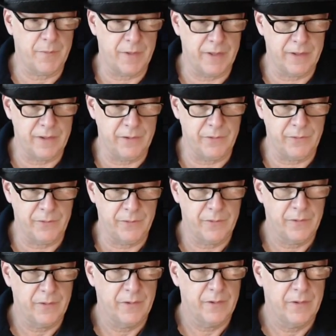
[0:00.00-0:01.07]
I used,
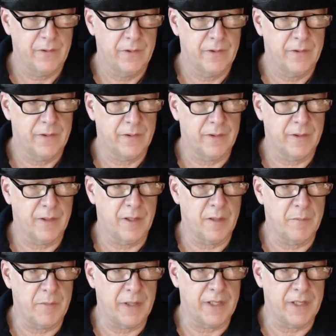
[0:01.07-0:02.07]
um, and